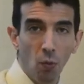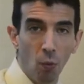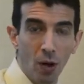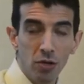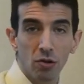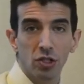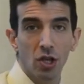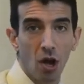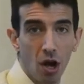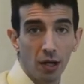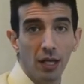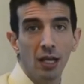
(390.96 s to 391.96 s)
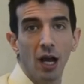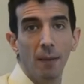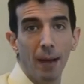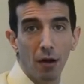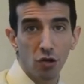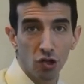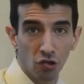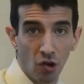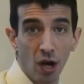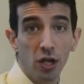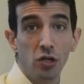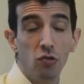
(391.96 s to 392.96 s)
when you're talking about
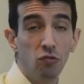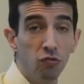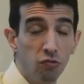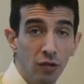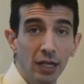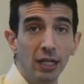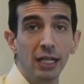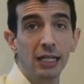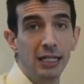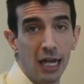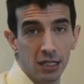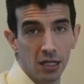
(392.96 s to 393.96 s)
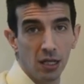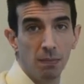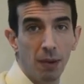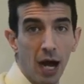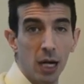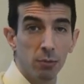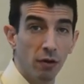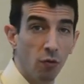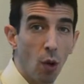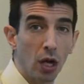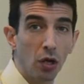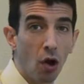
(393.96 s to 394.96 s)
trying to really get to the bottom of
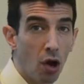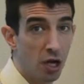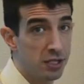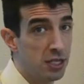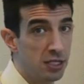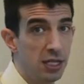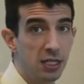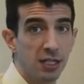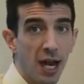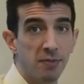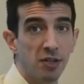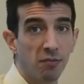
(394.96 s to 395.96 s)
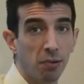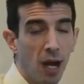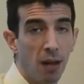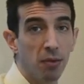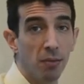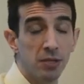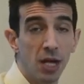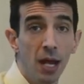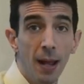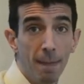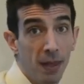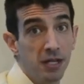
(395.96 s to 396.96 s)
what causes these types of problems,
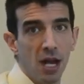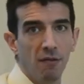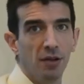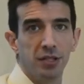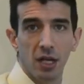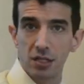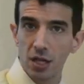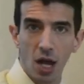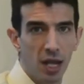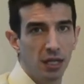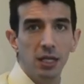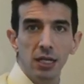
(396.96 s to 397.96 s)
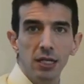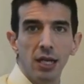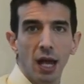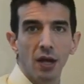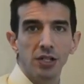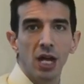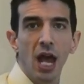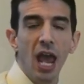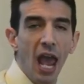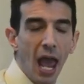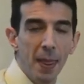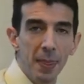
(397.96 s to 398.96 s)
the devil does lie in the details.
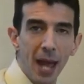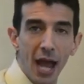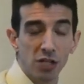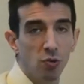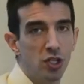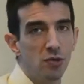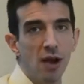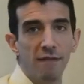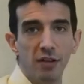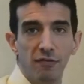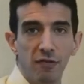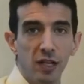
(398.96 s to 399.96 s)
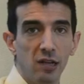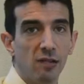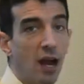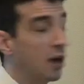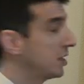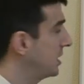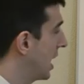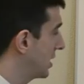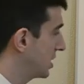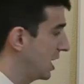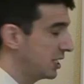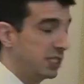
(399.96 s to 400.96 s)
And that's what you have to figure out.
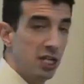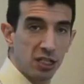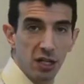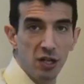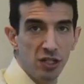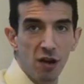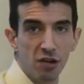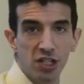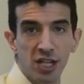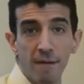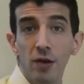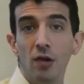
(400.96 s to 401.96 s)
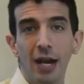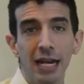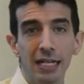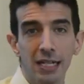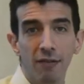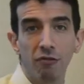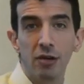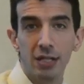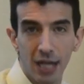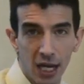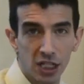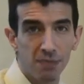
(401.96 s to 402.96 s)
Yes, is there 7 or 8 different
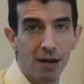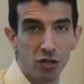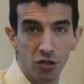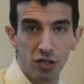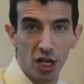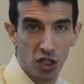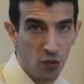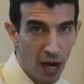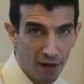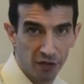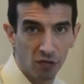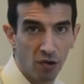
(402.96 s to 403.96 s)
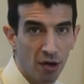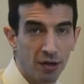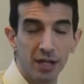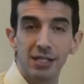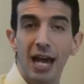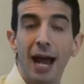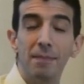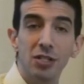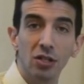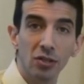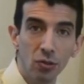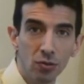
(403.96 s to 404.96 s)
test measures that you have to run on this?
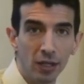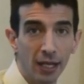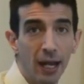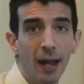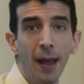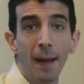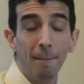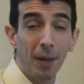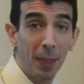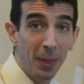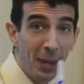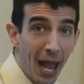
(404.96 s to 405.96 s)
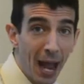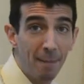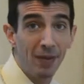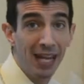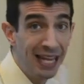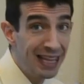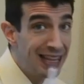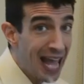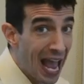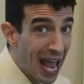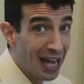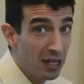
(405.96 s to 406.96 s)
Absolutely. But in
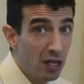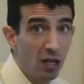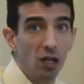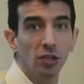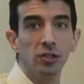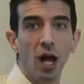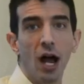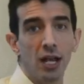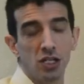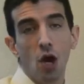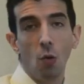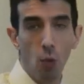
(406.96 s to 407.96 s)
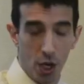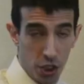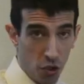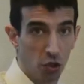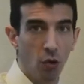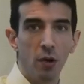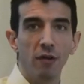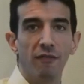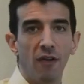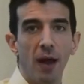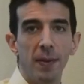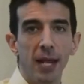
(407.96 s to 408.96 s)
that lies where you're going to
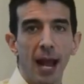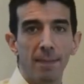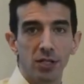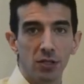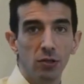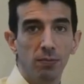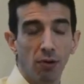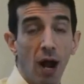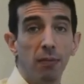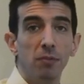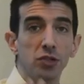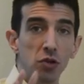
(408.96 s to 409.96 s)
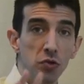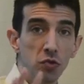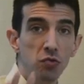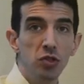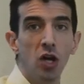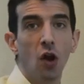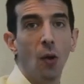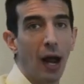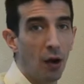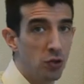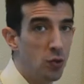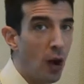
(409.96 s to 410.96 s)
find the absolute problem, so you know
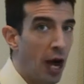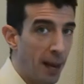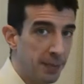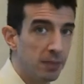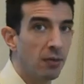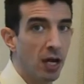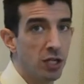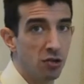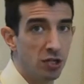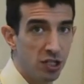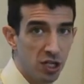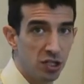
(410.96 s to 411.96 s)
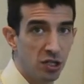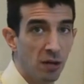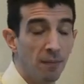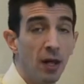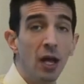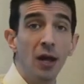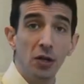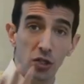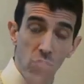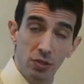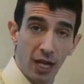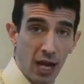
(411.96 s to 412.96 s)
how to optimize your system
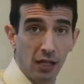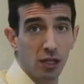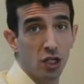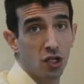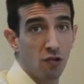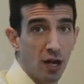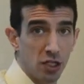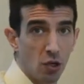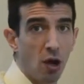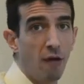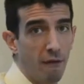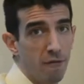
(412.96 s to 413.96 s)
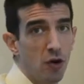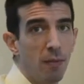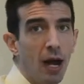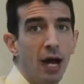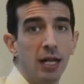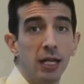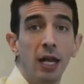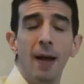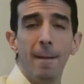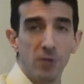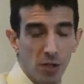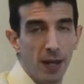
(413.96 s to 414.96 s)
to take the stress off of your body
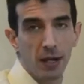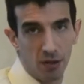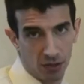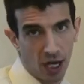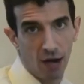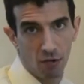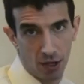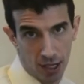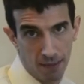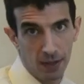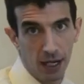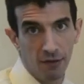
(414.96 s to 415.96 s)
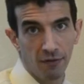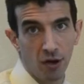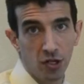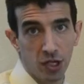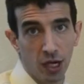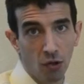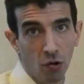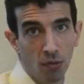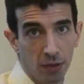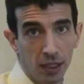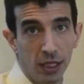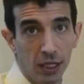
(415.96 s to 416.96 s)
so that your thyroid can begin functioning
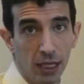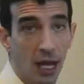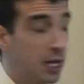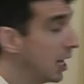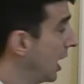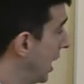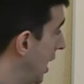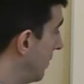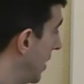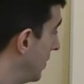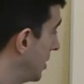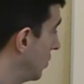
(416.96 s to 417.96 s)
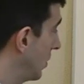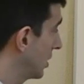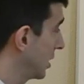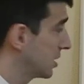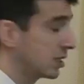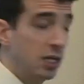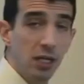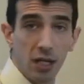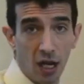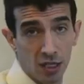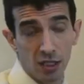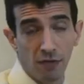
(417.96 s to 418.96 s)
normally again. It may be doing things to
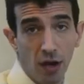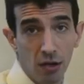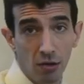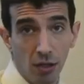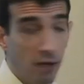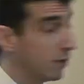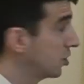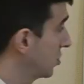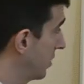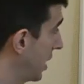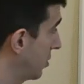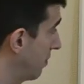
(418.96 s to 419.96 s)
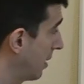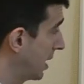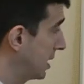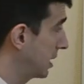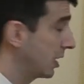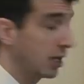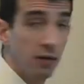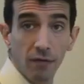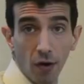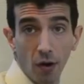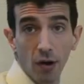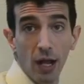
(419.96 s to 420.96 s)
detoxify your liver so that your body can
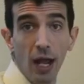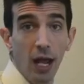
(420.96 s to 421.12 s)
convert.